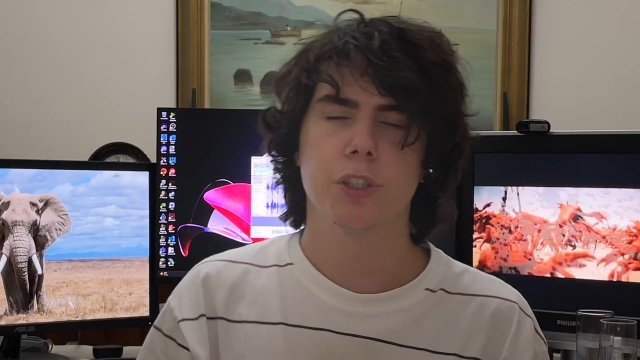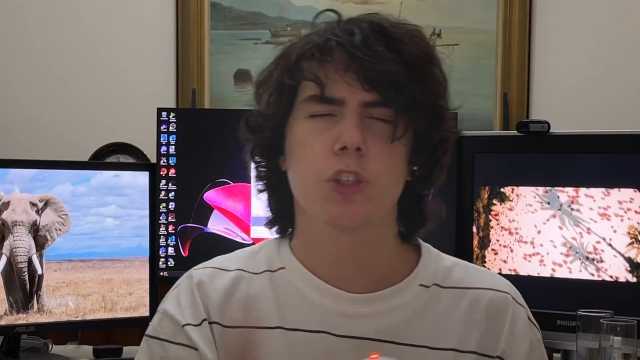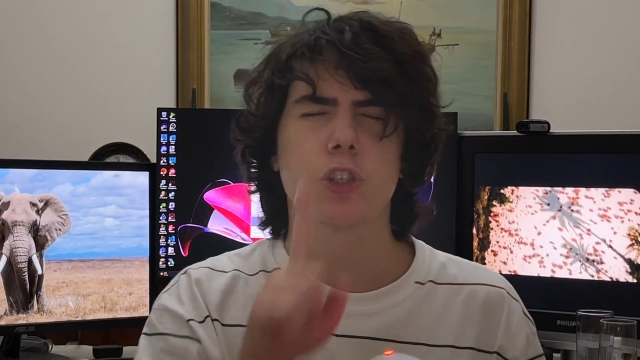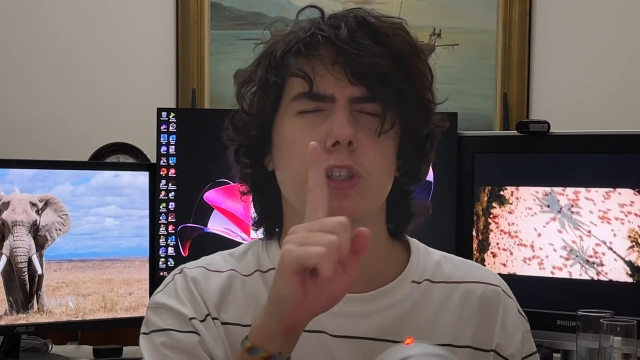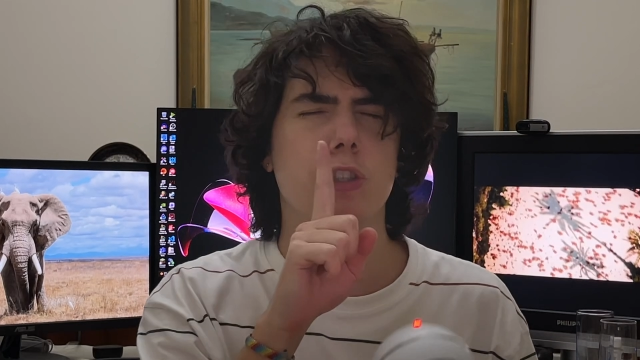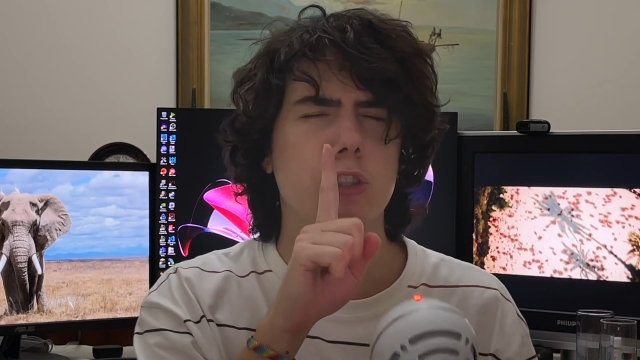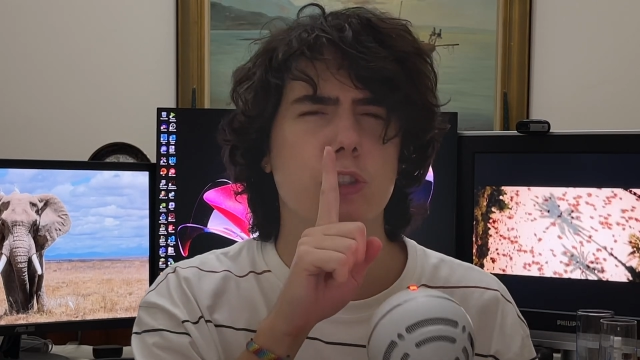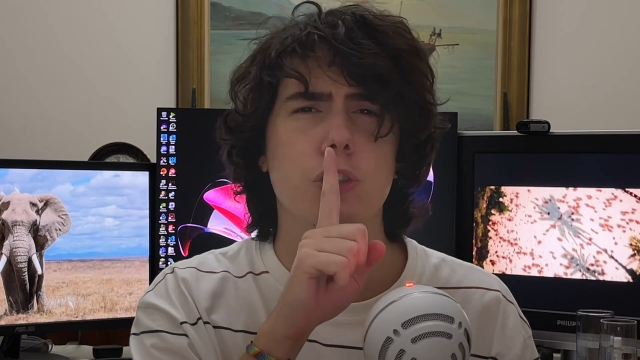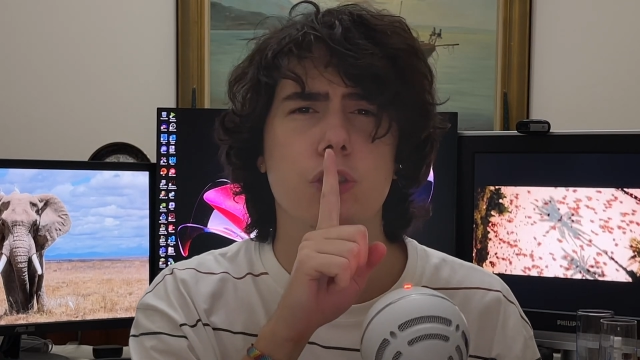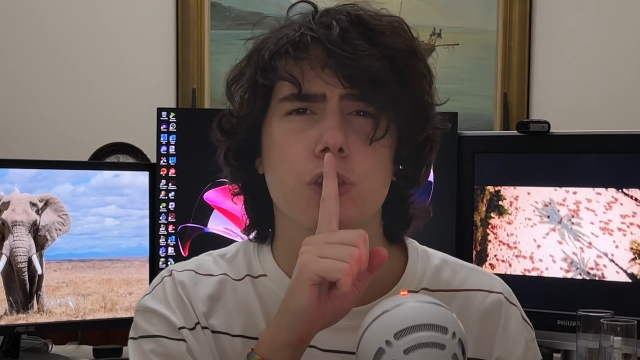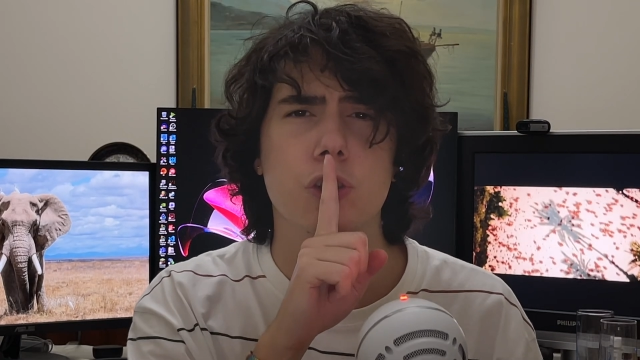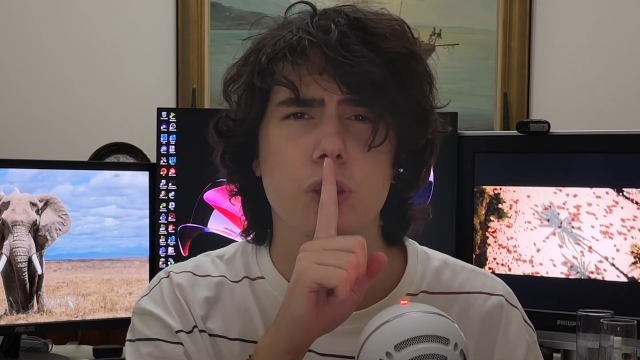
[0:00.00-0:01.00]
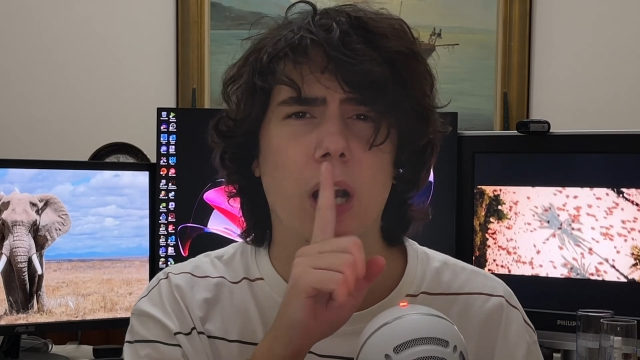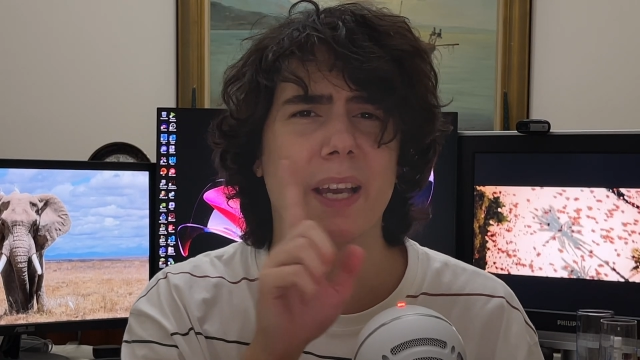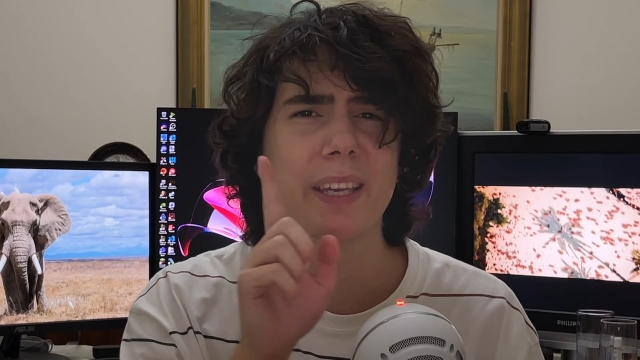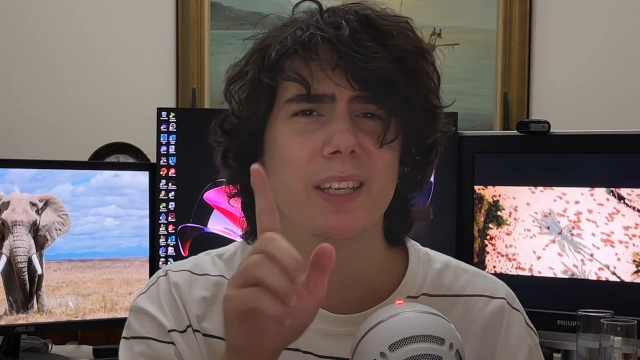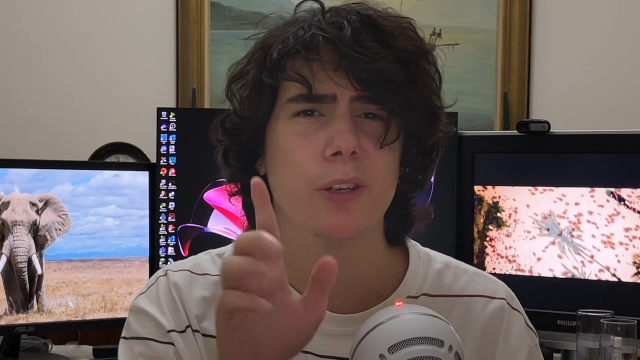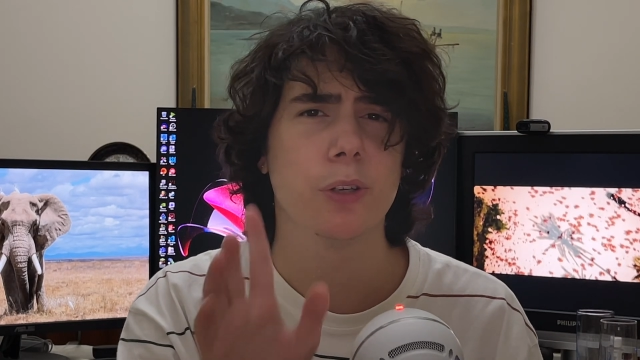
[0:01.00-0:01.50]
Shh. I
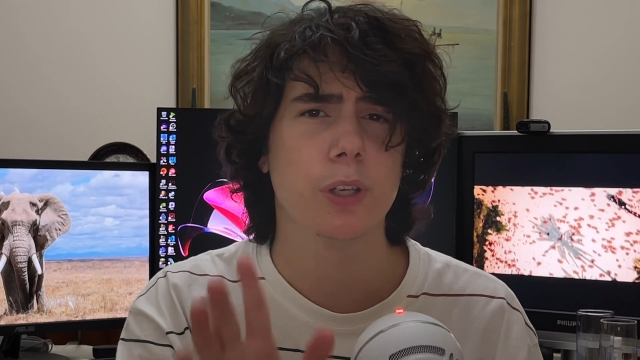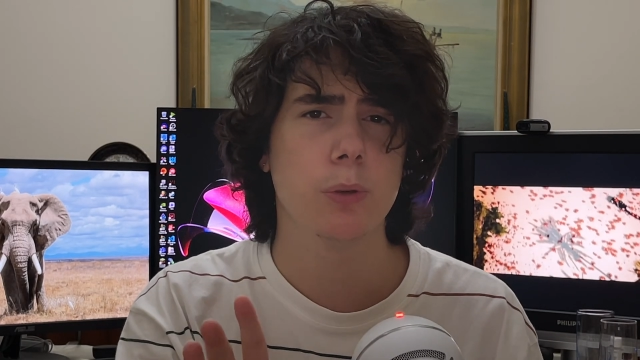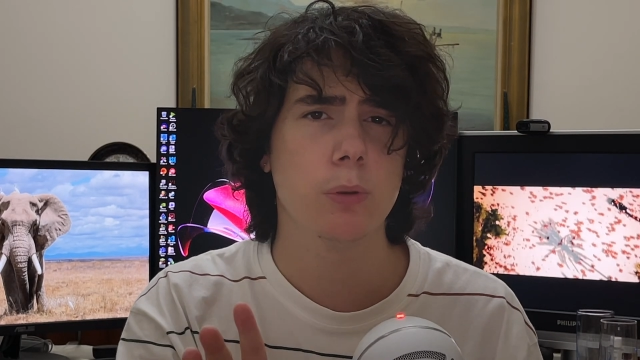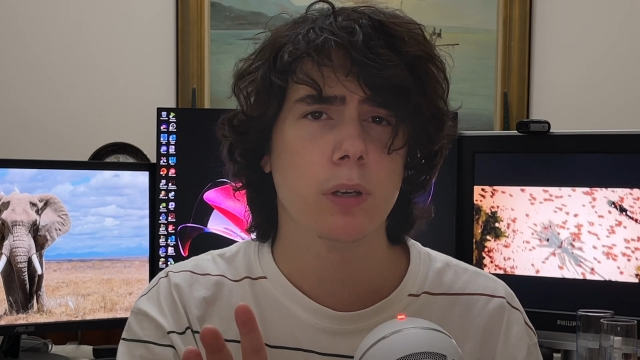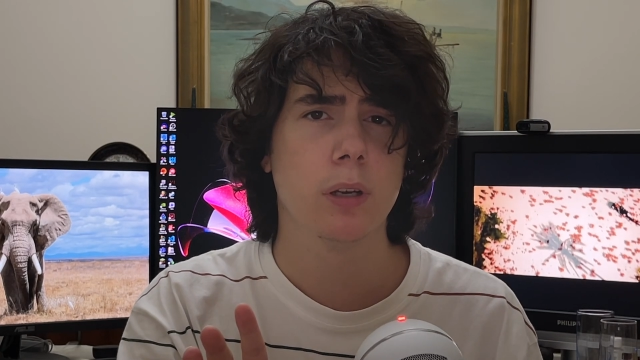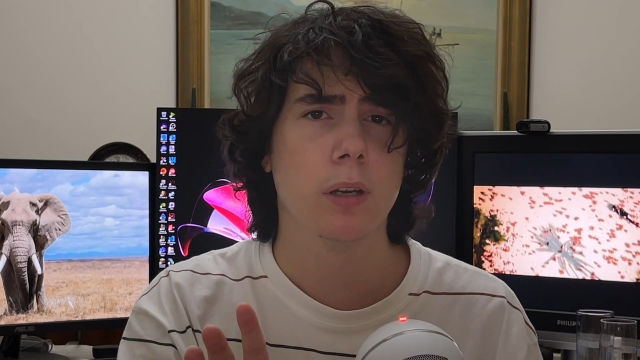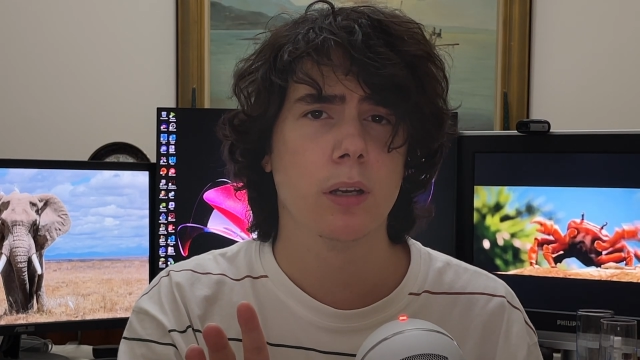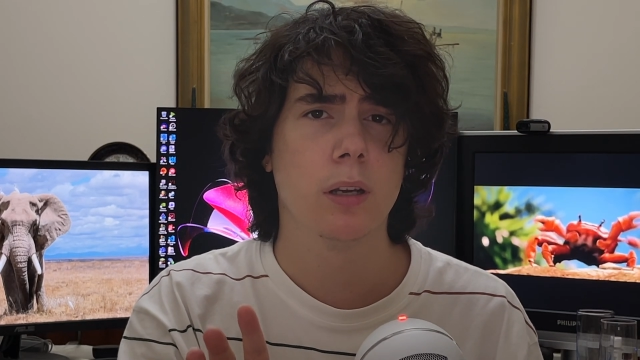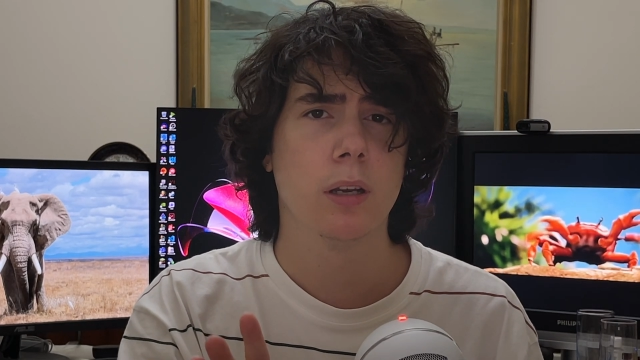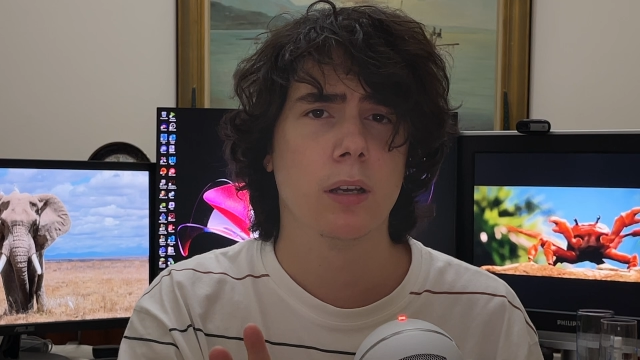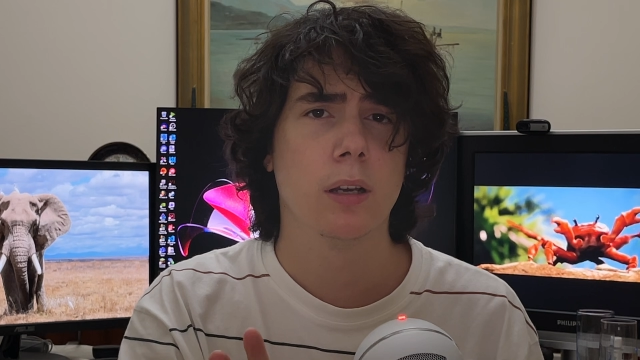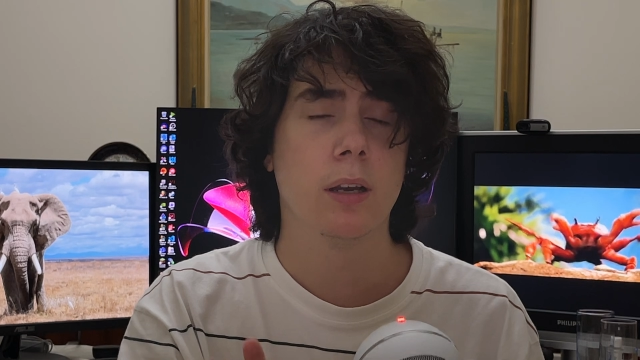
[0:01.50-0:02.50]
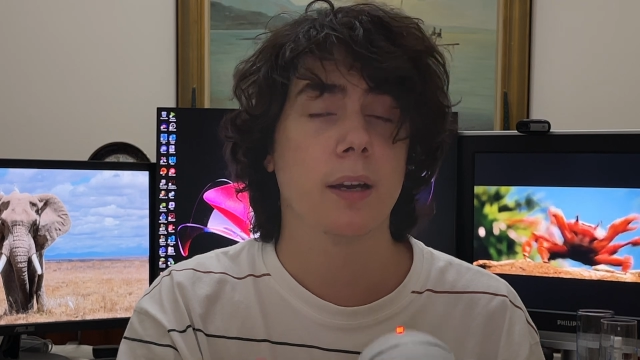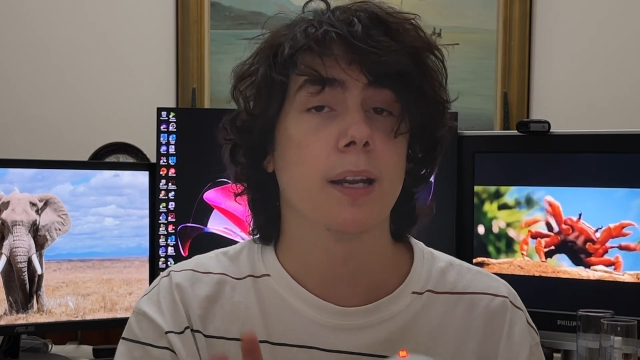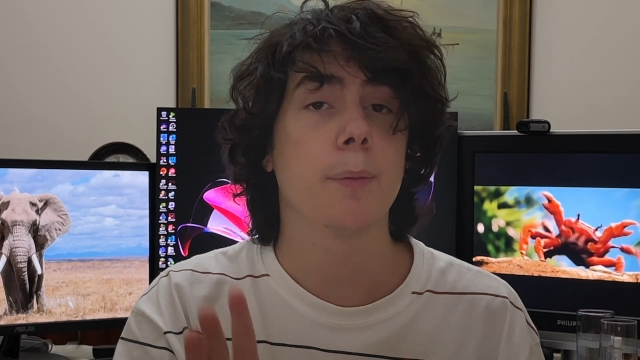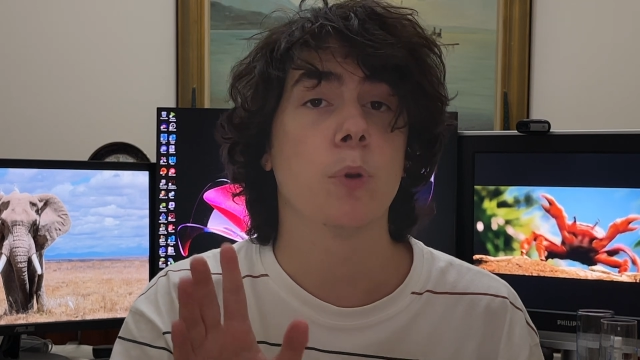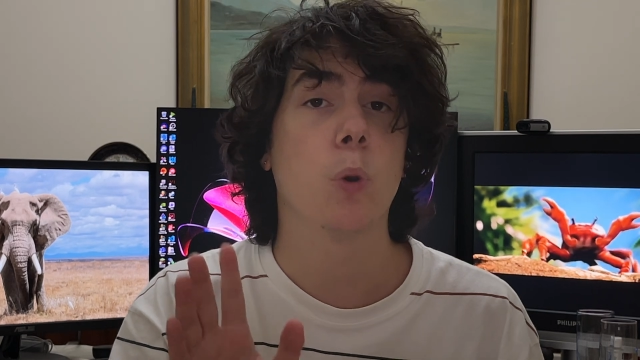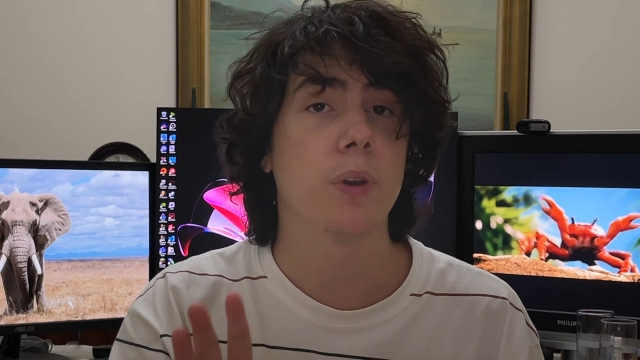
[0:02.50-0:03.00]
hear you, and
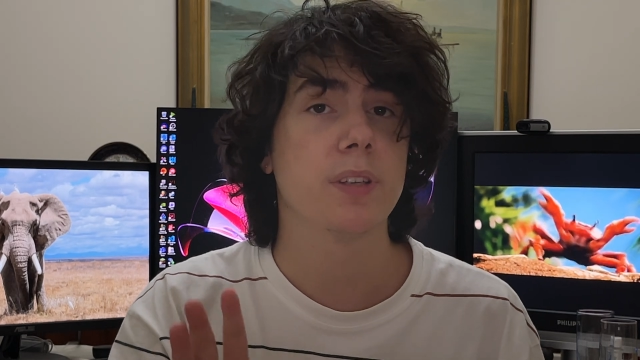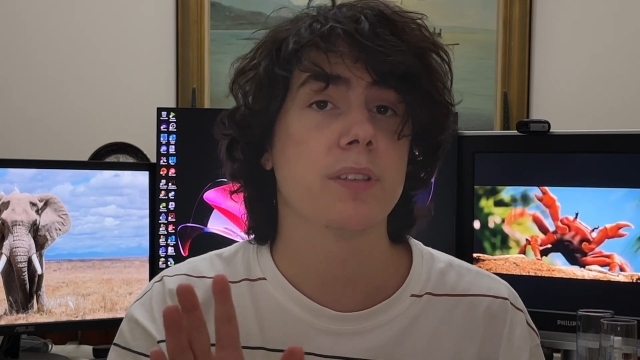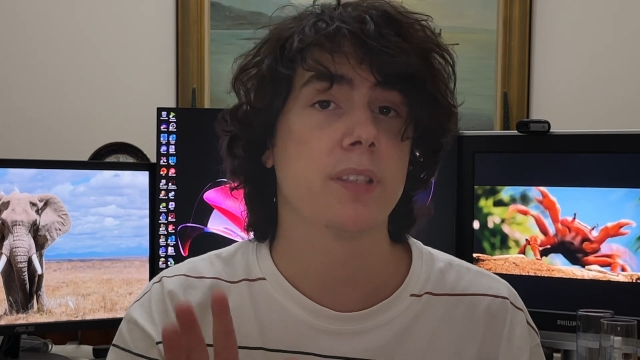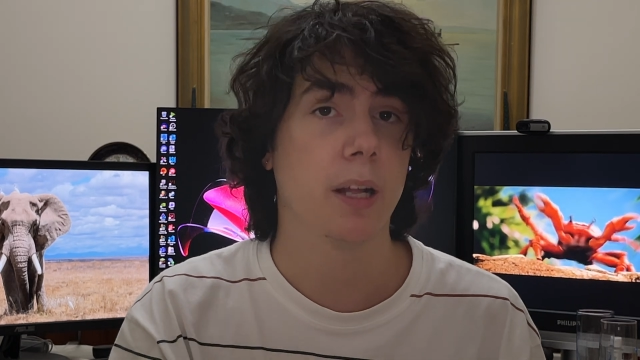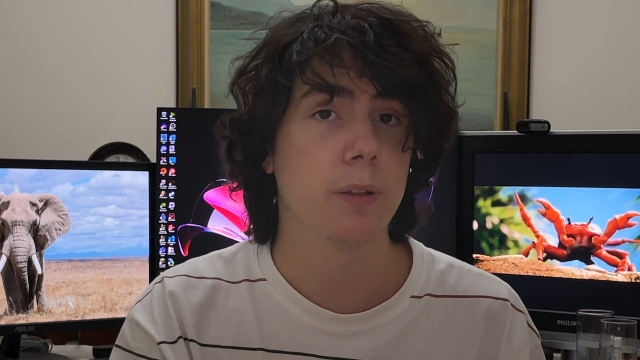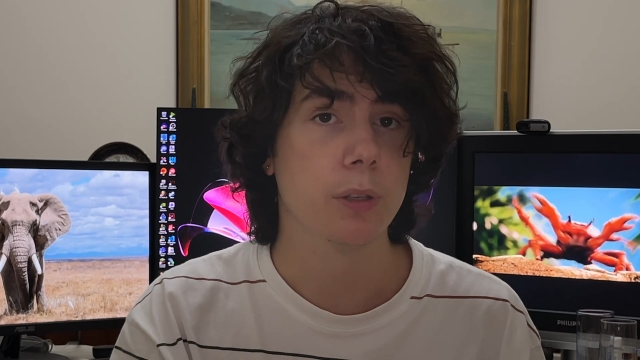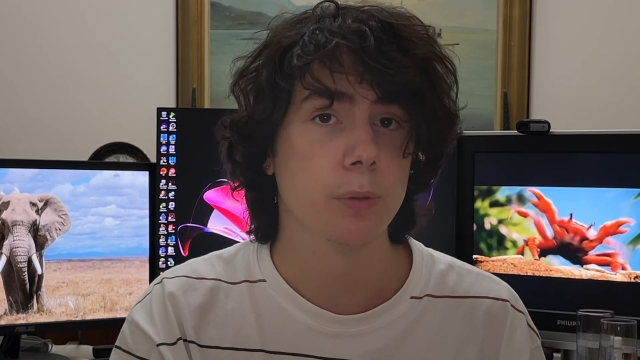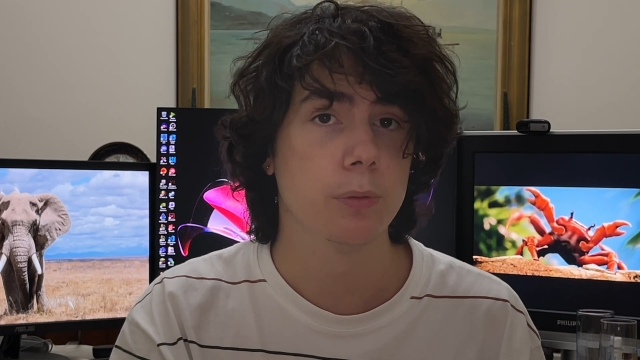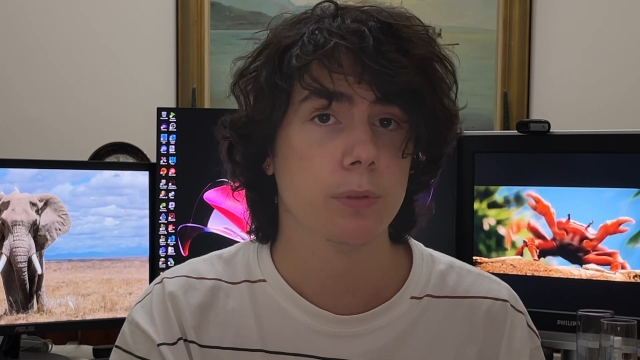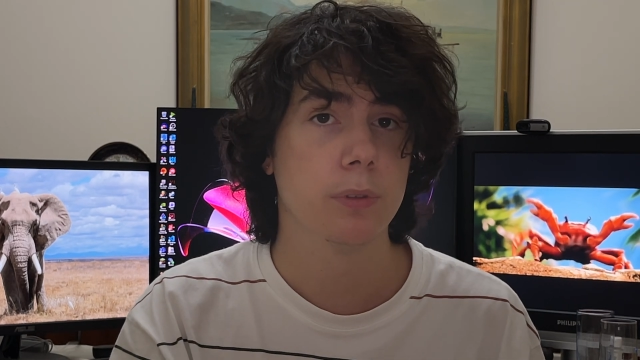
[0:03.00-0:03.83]
I'm going to tell you.